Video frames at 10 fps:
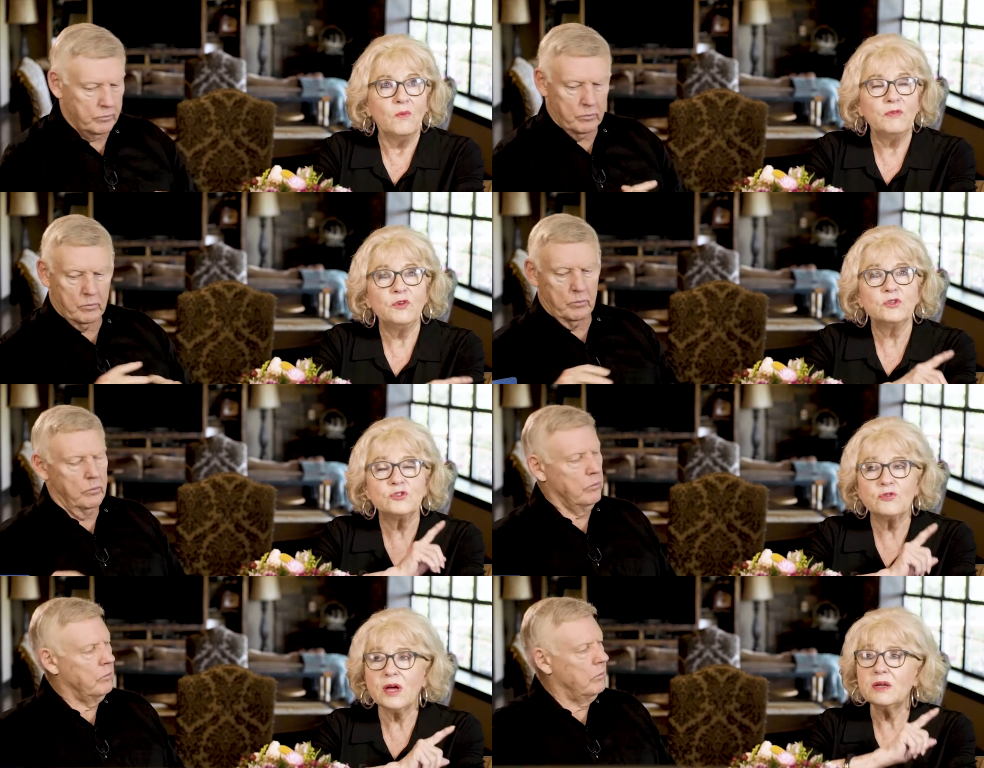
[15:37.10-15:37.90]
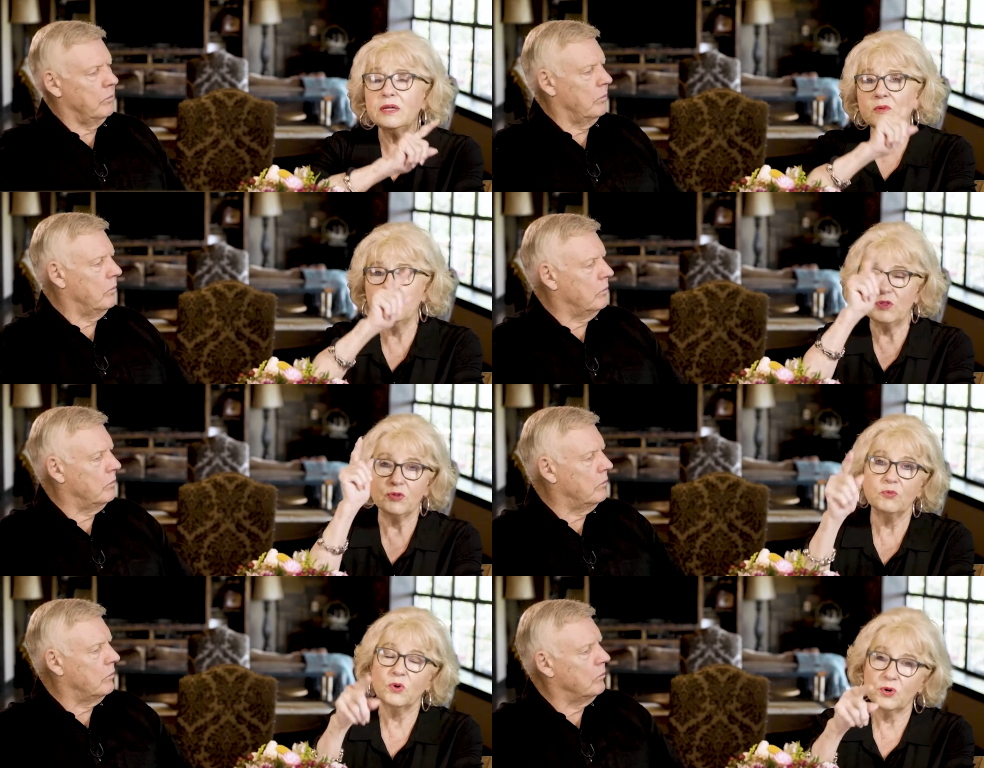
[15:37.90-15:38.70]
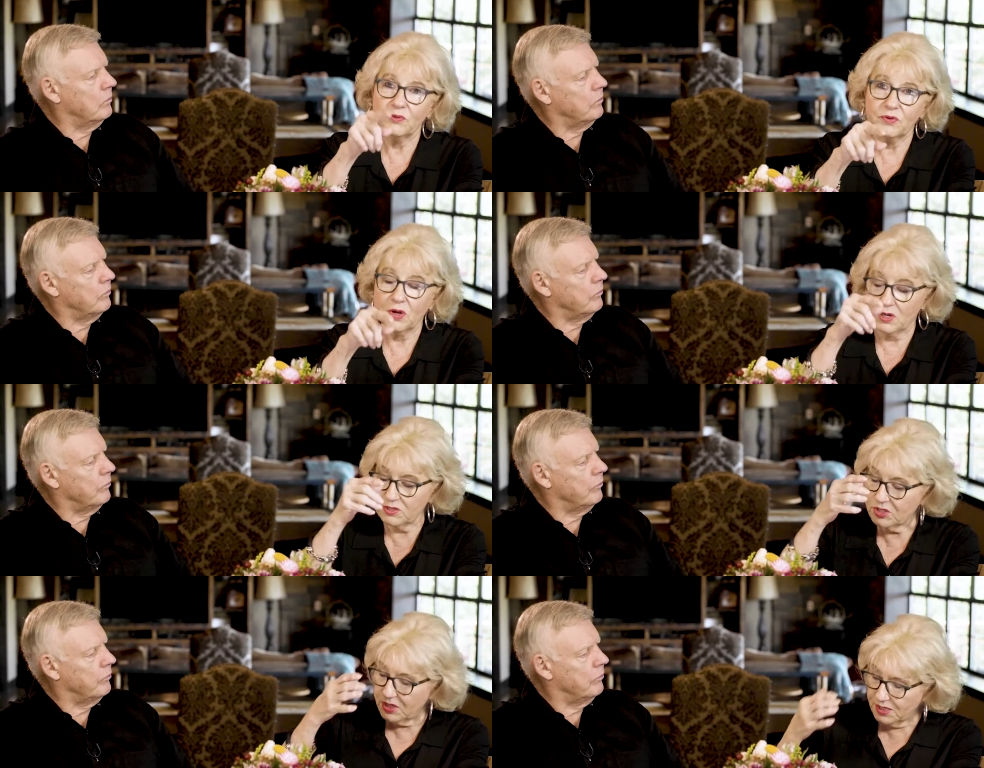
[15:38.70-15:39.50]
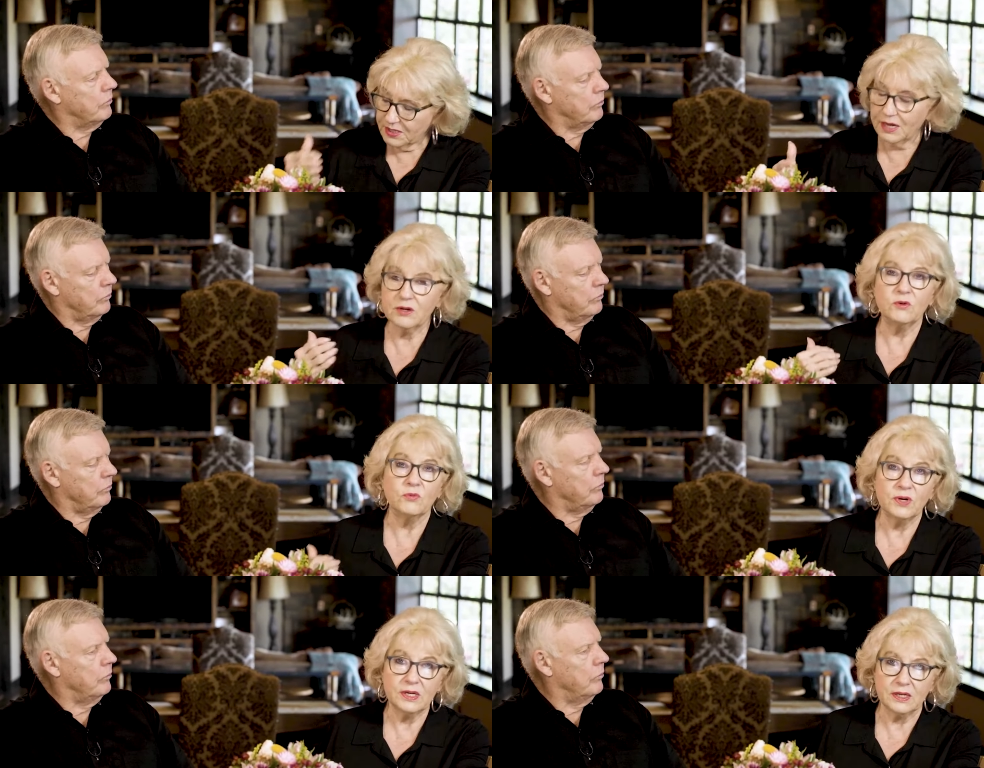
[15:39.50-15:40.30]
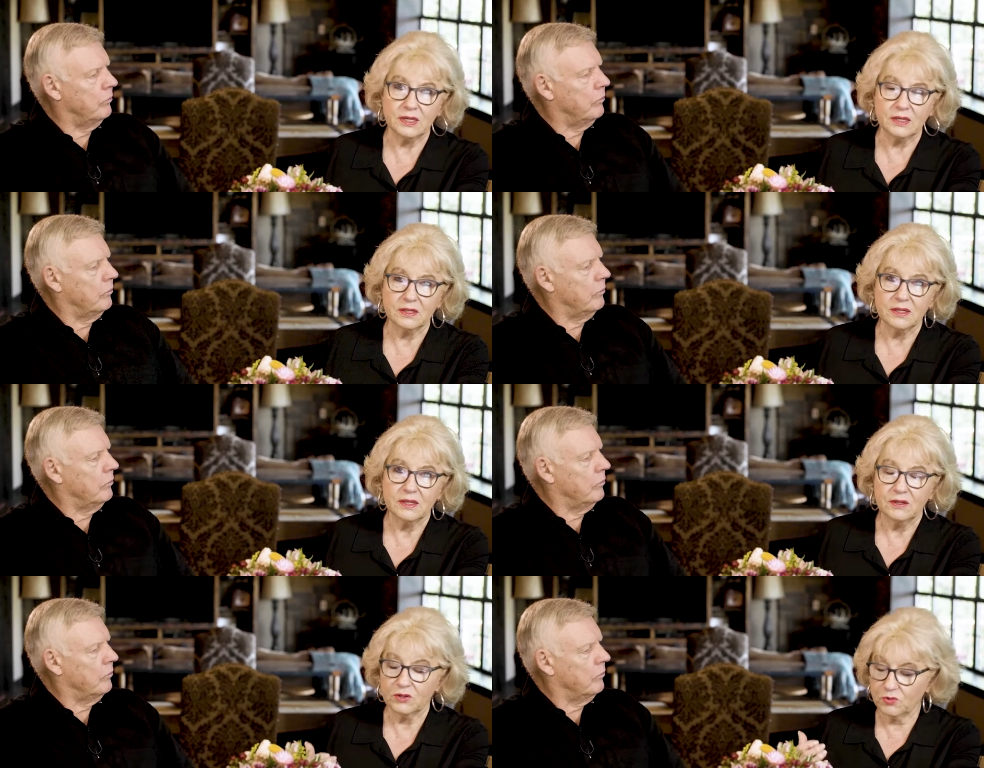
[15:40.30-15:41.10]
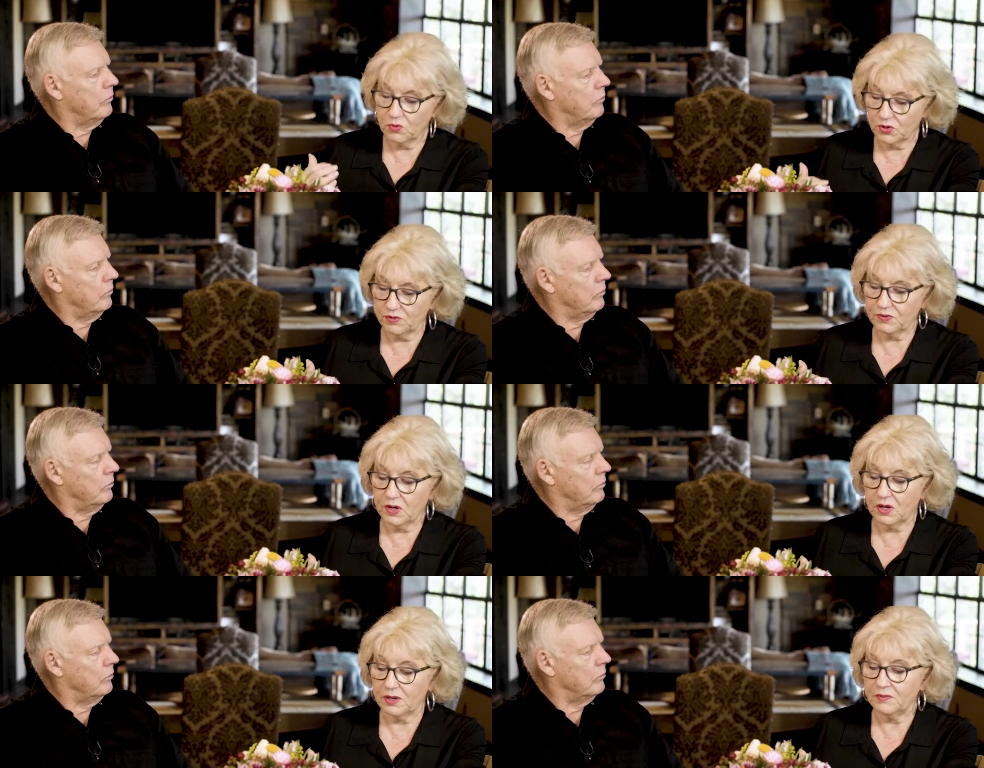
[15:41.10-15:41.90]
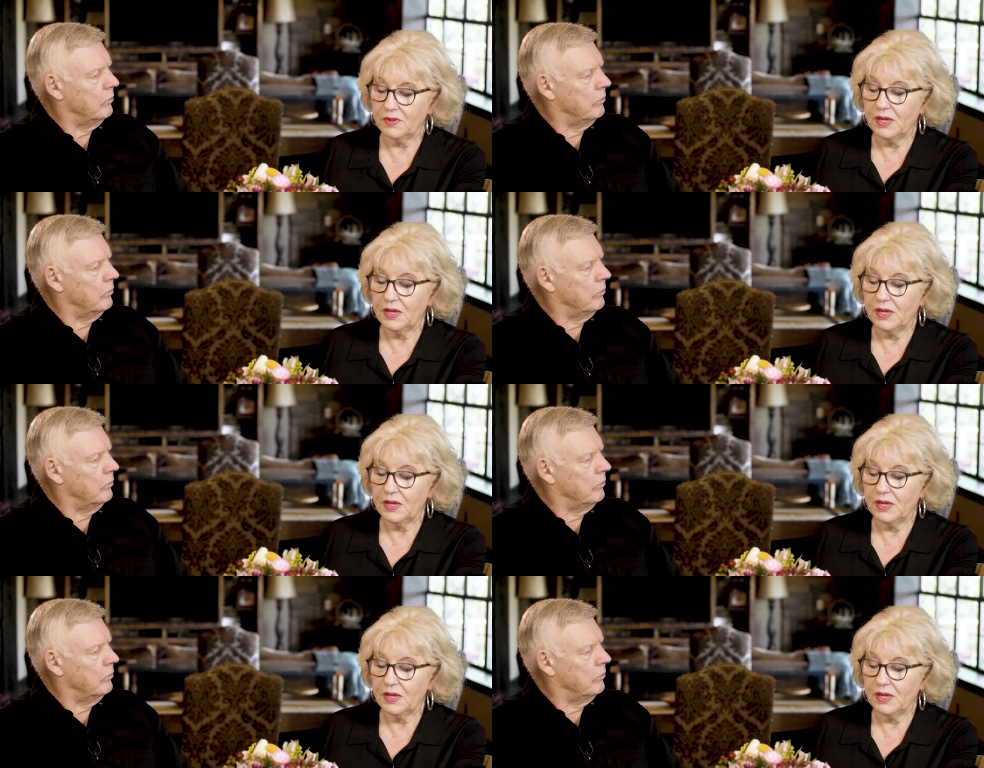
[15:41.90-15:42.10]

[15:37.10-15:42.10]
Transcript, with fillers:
Speaker 1: If you're struggling with the Word of God, sitting down and reading the Word of God,